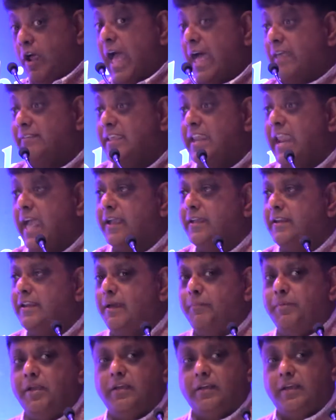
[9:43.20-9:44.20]
as an
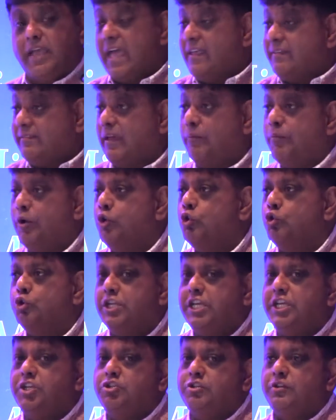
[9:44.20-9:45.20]
academic, as someone who
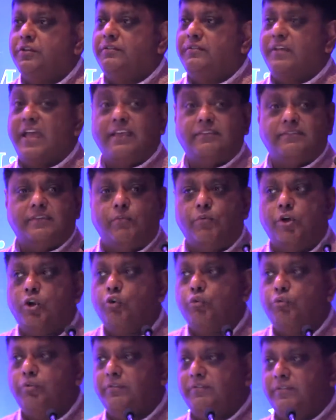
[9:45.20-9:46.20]
teaches, as someone
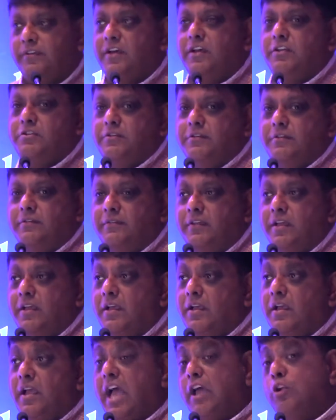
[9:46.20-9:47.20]
who researches,
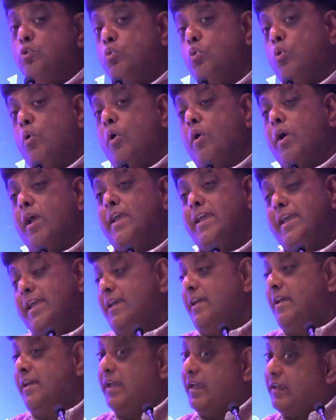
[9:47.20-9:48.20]
and who
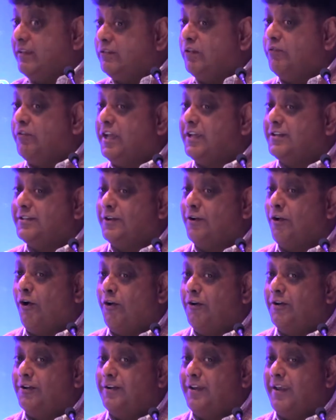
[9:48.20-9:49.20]
is of Asian
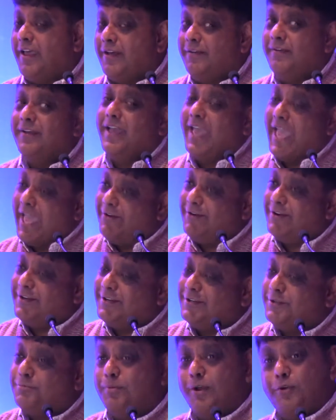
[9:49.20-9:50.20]

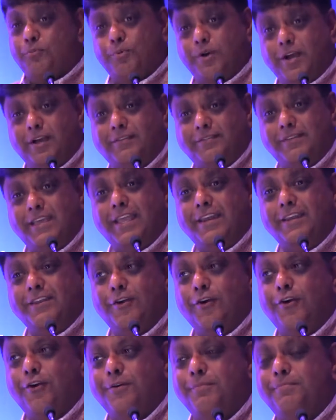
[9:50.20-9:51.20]
heritage but works in
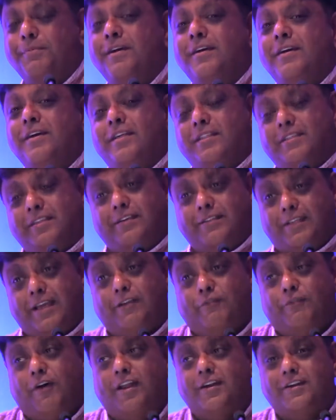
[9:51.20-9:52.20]
Europe, the
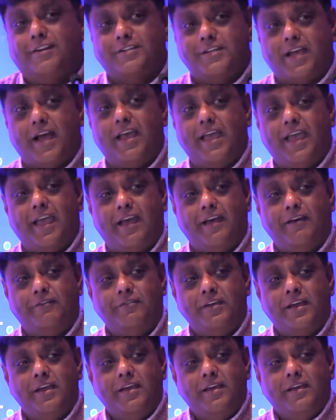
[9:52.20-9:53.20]
advantage I have